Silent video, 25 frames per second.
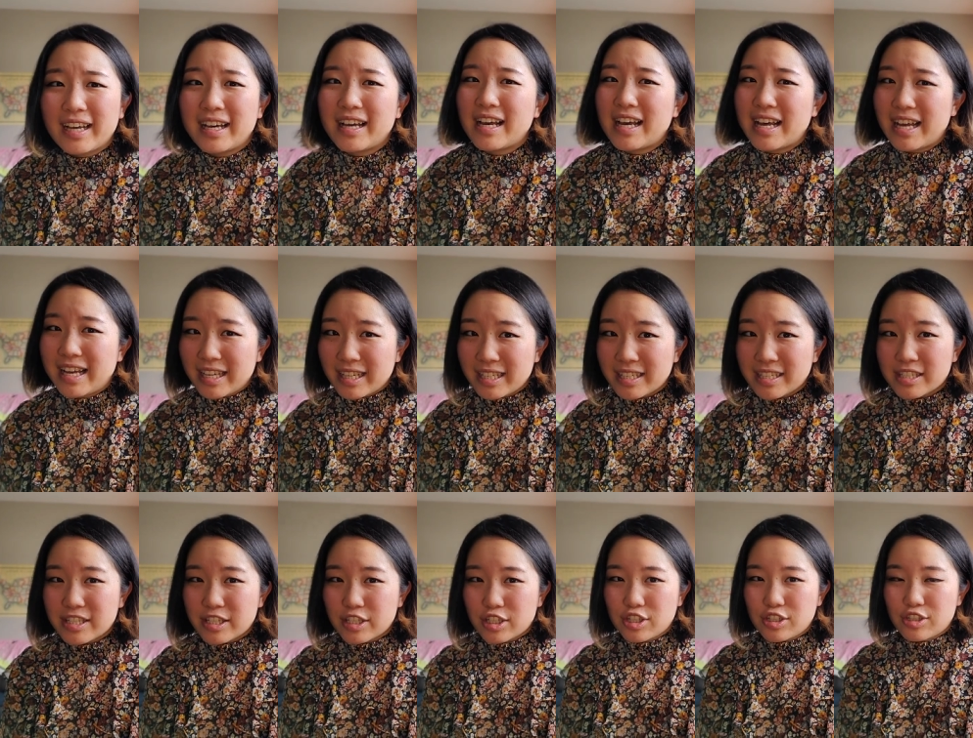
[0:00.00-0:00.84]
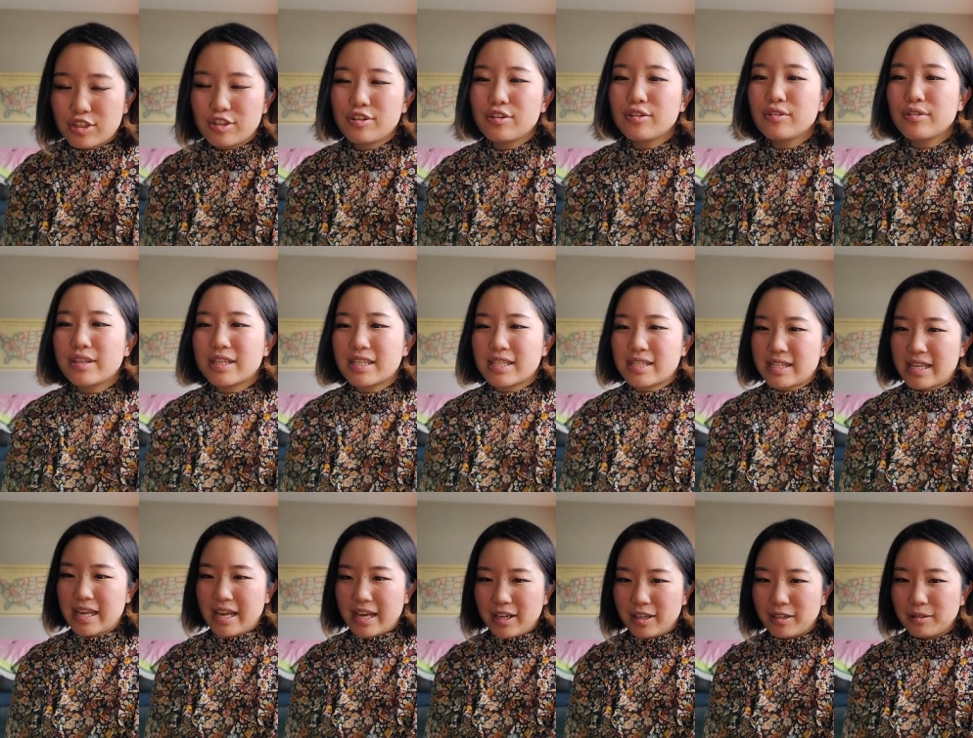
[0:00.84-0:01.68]
end to this
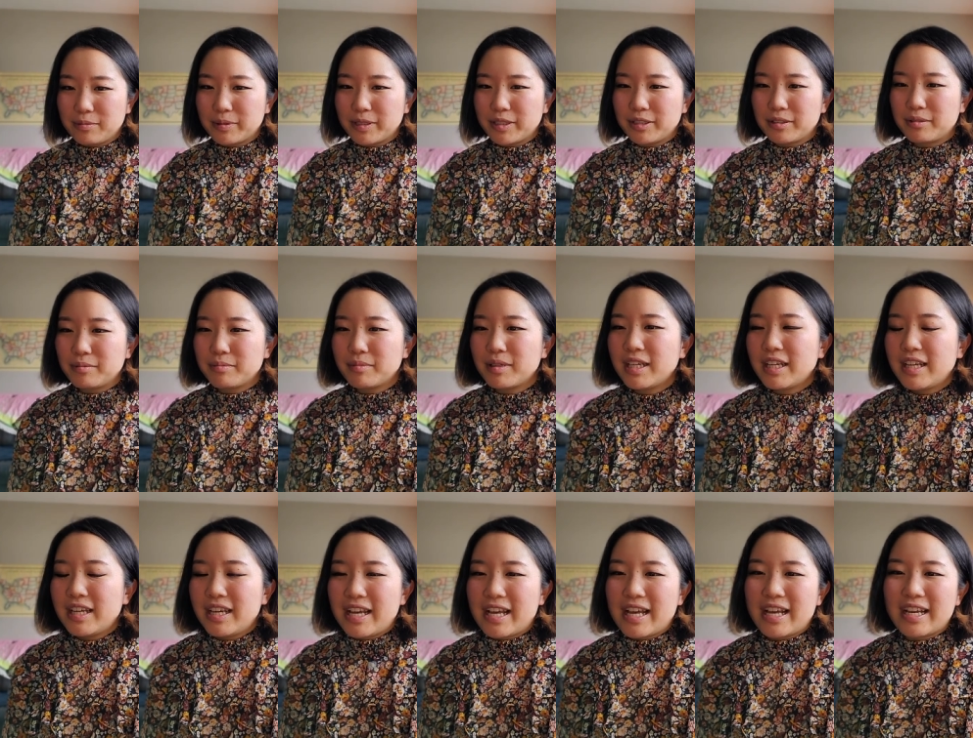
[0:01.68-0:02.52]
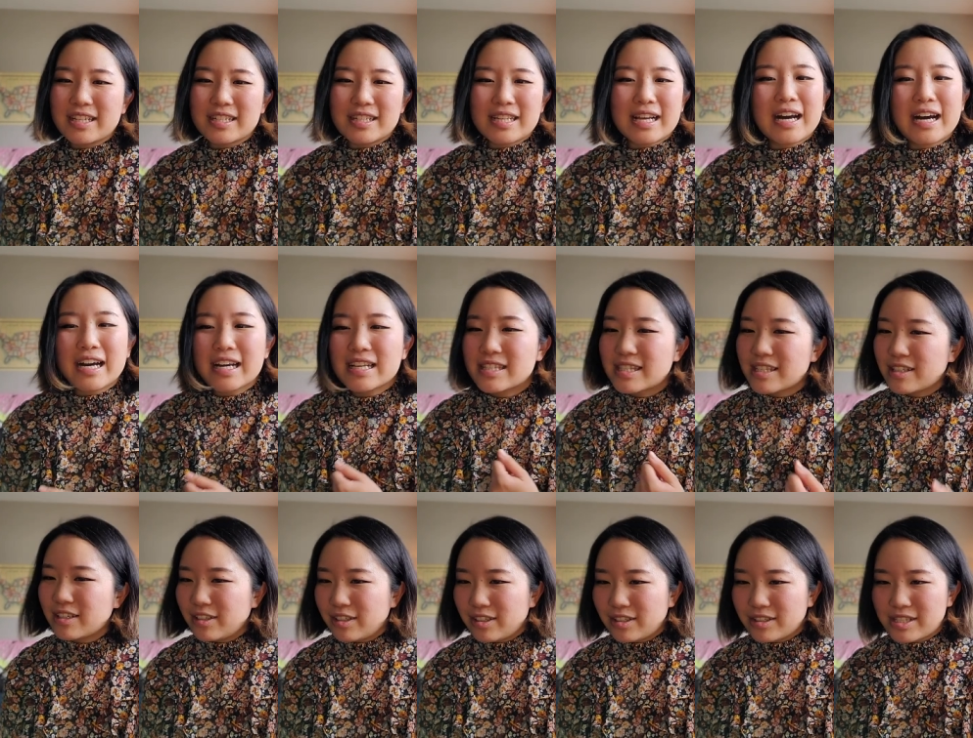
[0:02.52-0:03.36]
album and ties
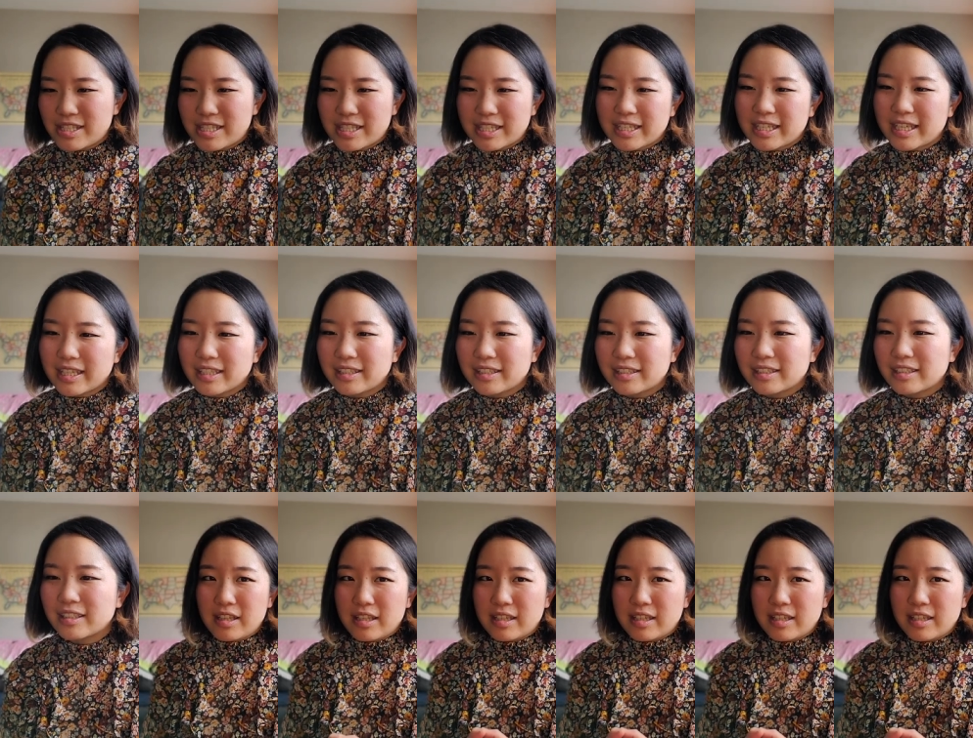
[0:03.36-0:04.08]
it all together.